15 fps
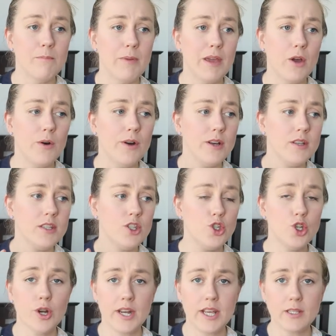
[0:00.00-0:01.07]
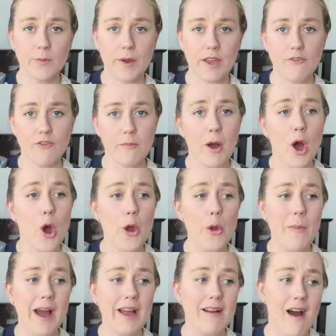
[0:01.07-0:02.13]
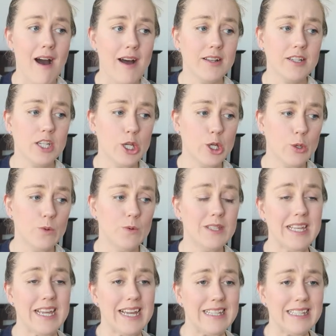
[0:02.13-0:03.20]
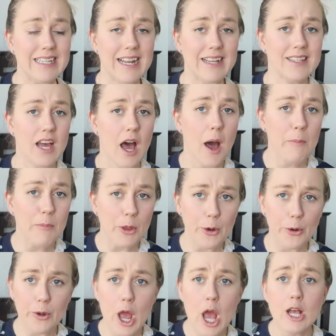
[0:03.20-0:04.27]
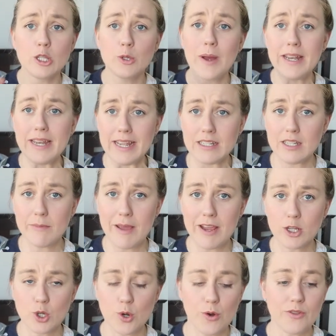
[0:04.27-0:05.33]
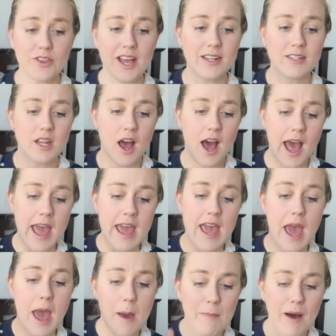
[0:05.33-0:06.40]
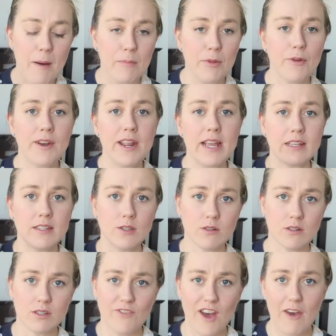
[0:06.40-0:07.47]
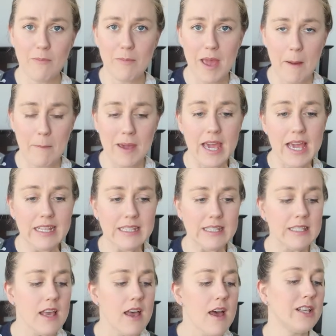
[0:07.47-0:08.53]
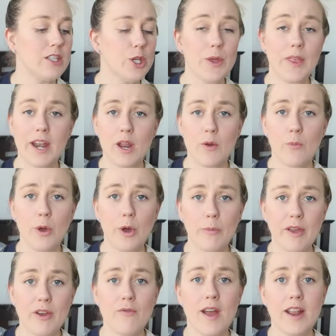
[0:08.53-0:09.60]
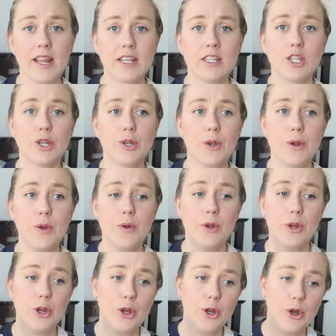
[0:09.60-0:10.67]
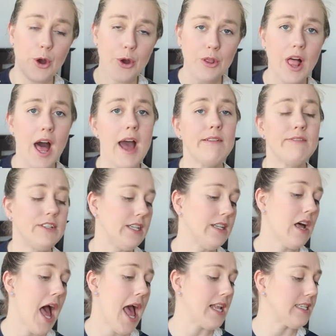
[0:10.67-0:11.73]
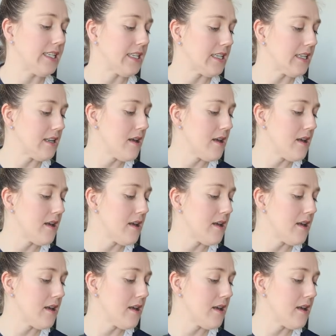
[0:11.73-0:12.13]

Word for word: Because John is working from home, I can't use the internet to upload. So I need to make sure that I am uploading as soon as 5 p.m. hits so that it will be ready to go live tonight.